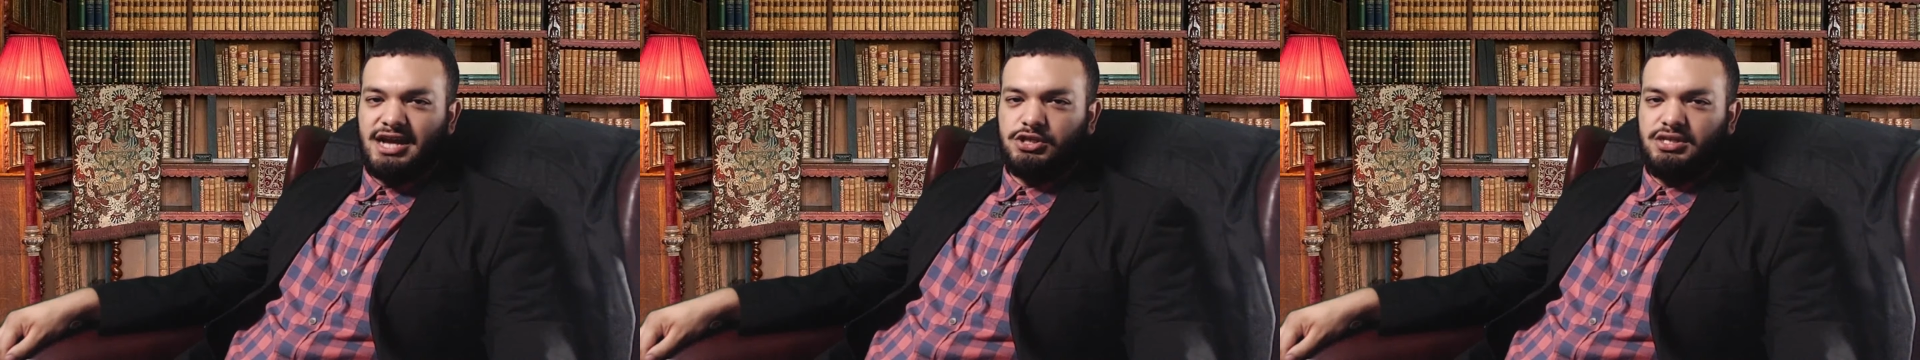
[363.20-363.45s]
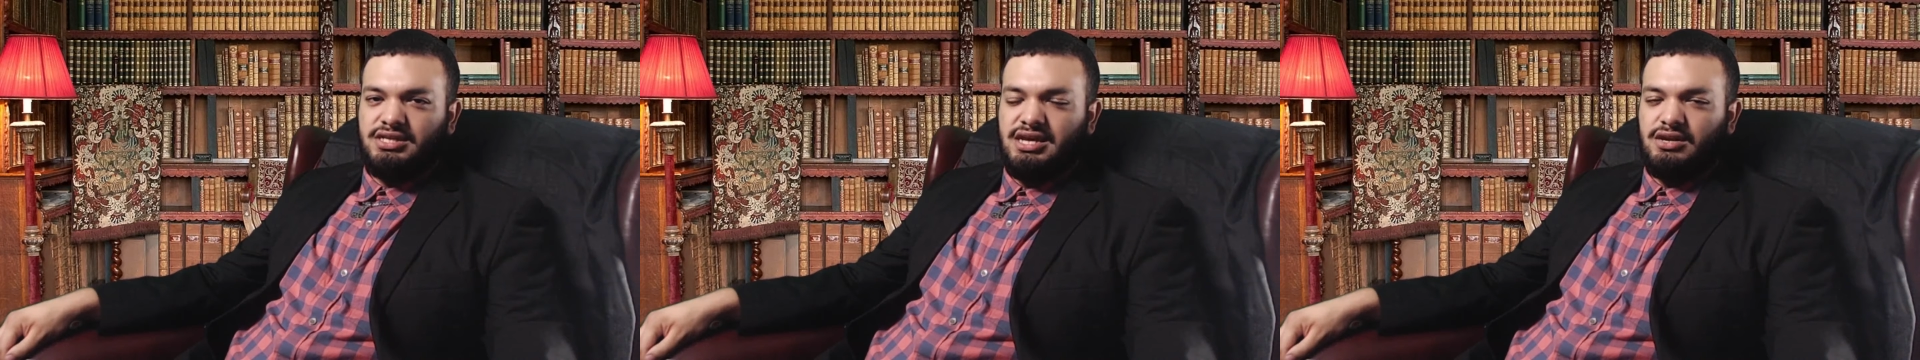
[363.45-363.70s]

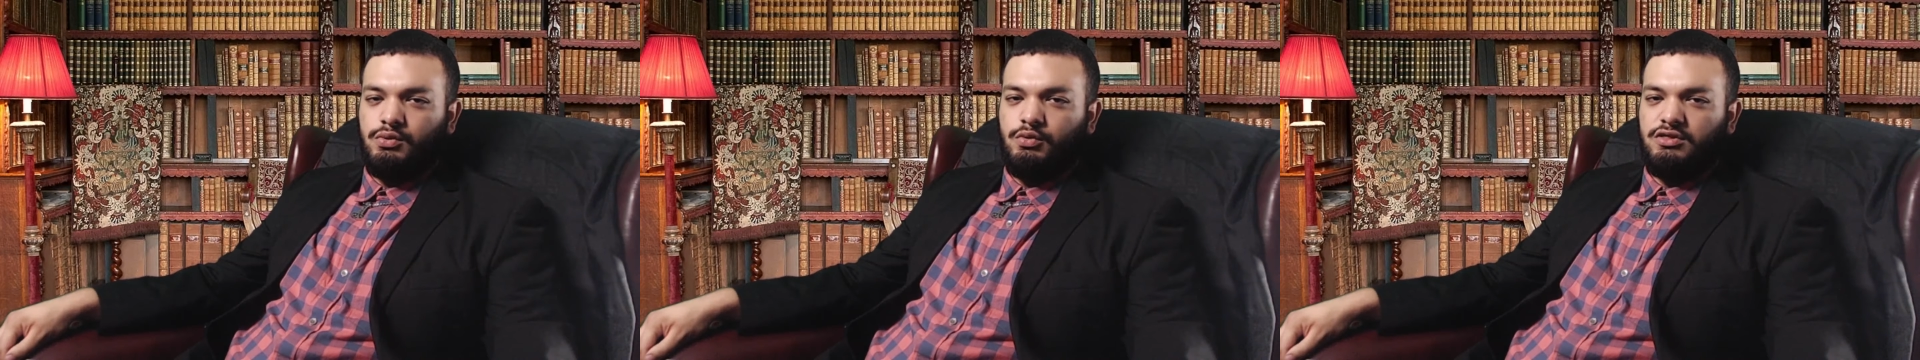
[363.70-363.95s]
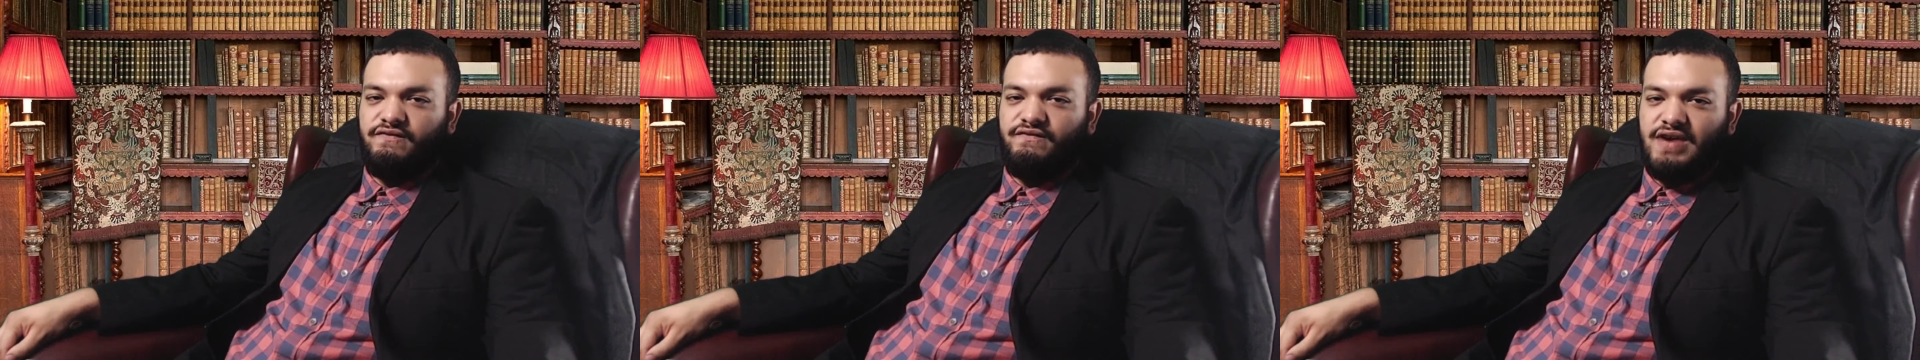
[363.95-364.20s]
did
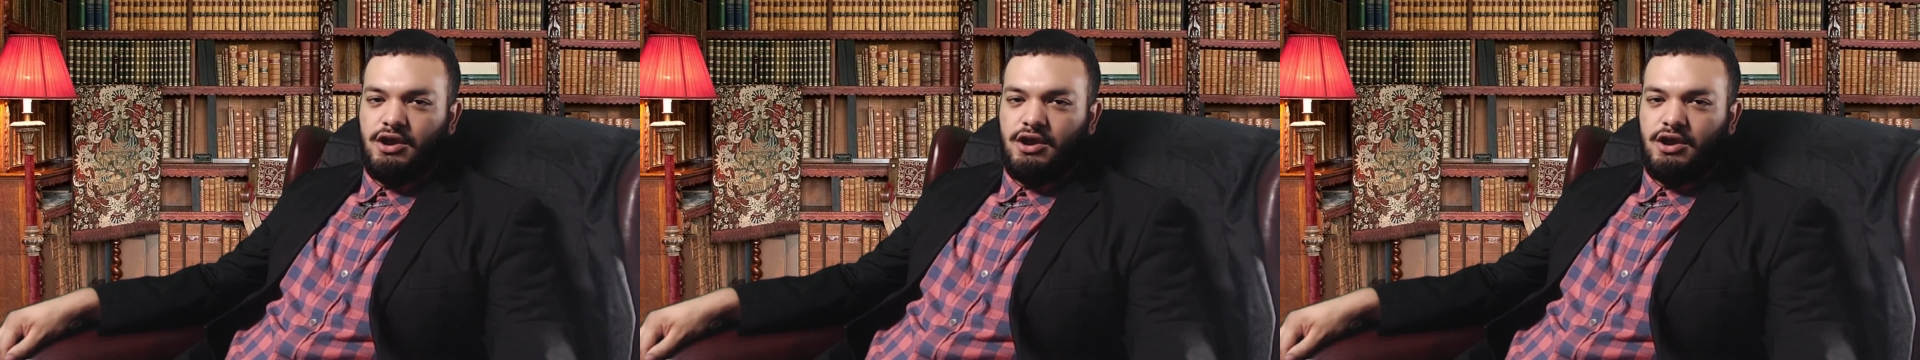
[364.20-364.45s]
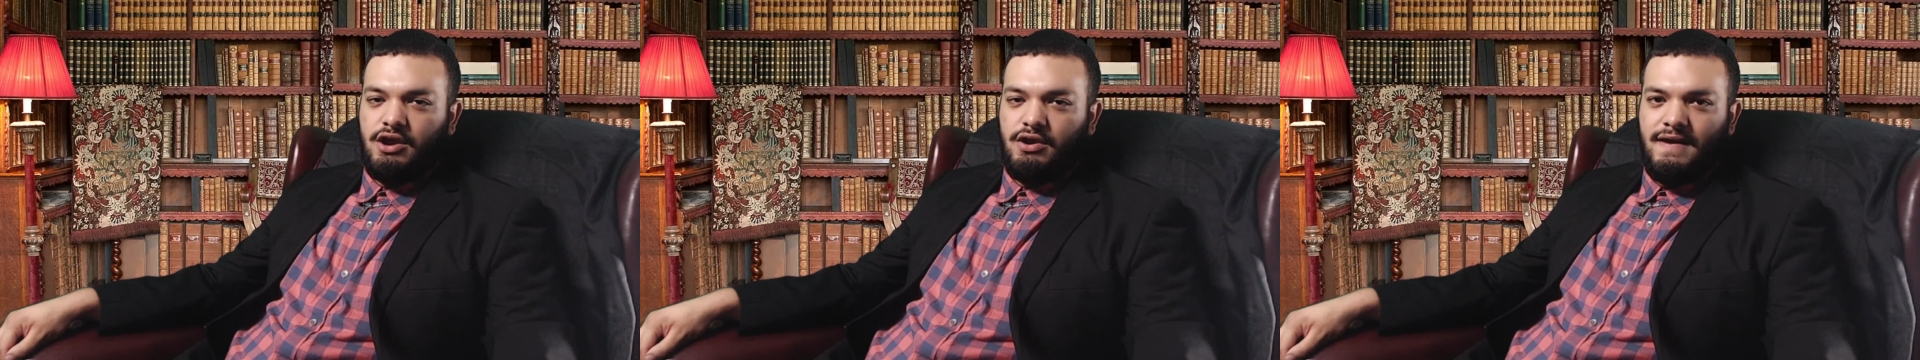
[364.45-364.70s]
was
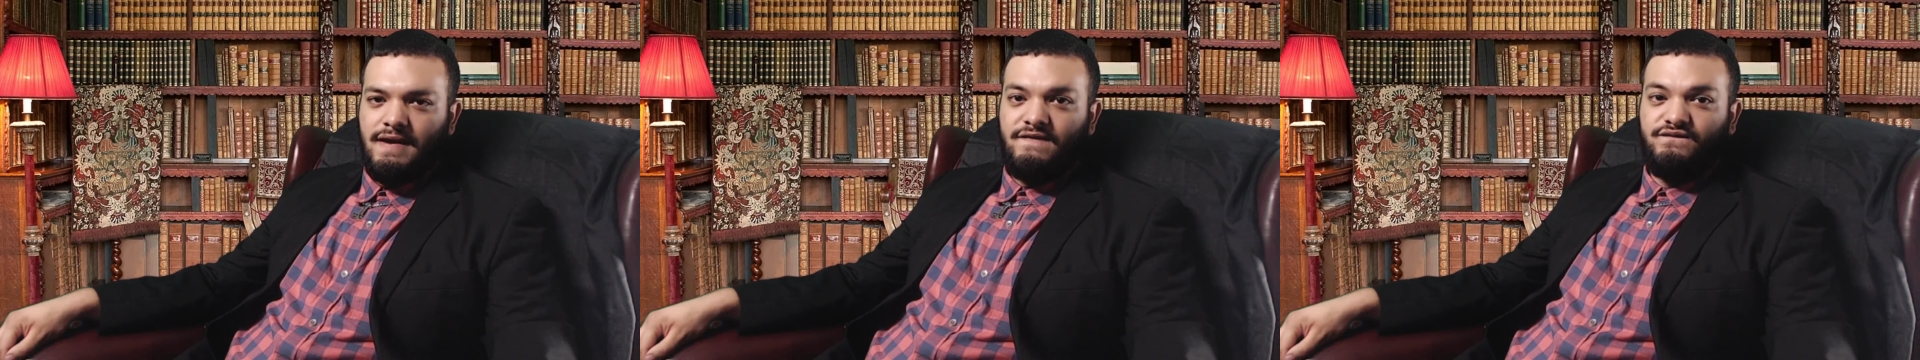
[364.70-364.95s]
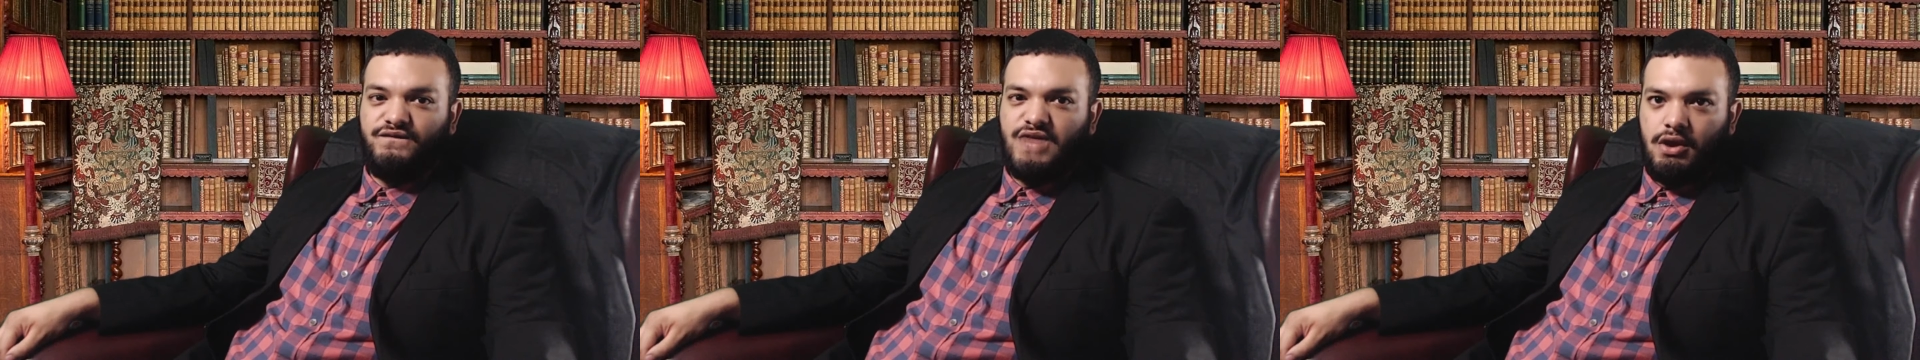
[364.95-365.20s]
very,
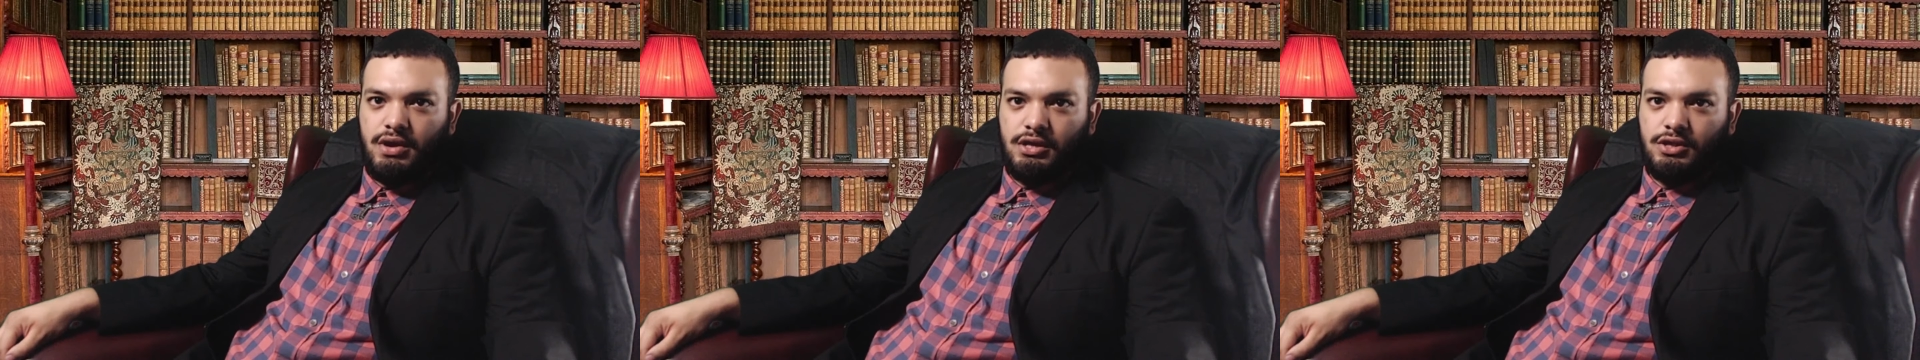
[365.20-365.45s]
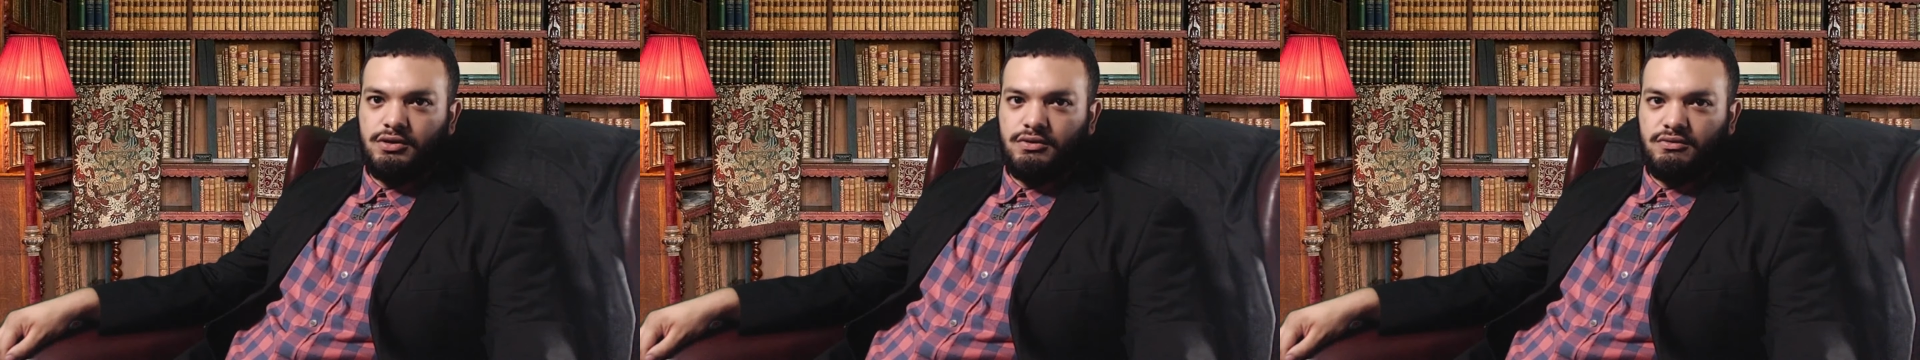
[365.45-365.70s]
very
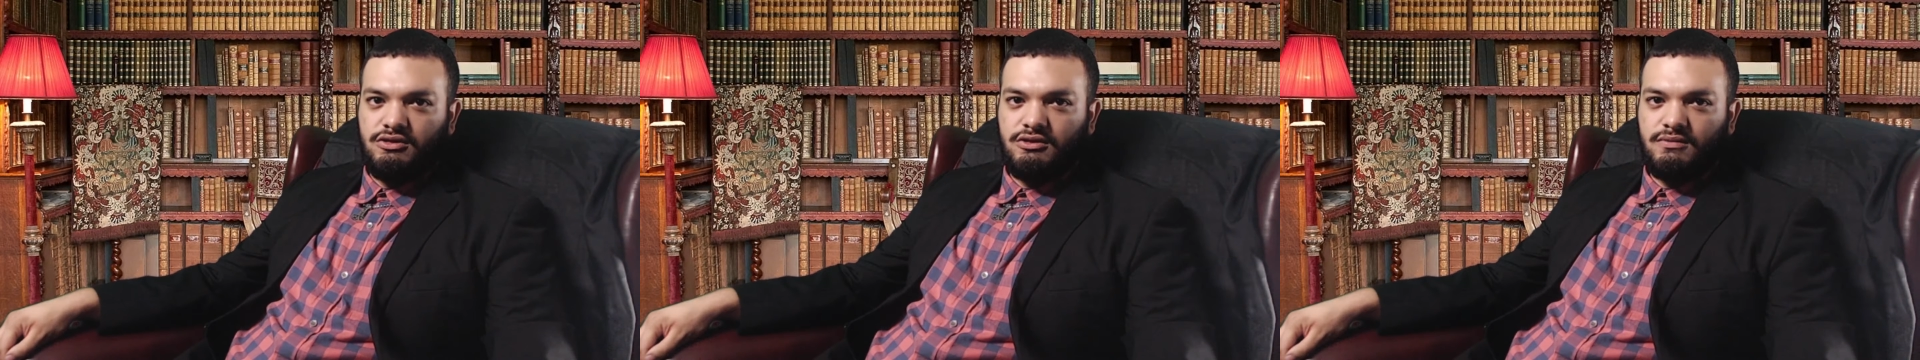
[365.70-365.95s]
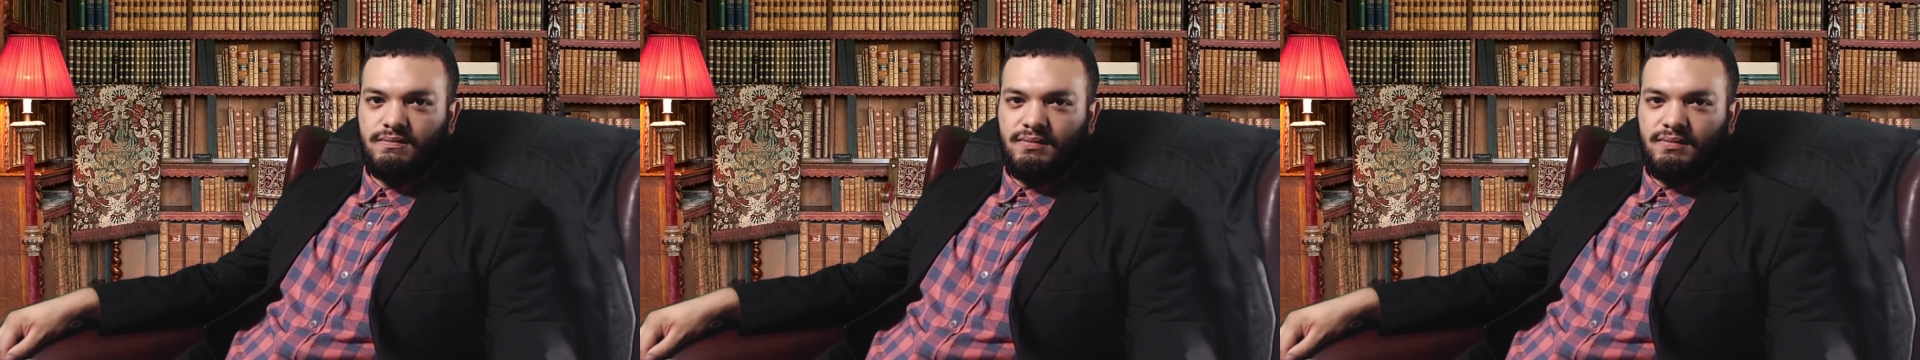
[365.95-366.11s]
loose.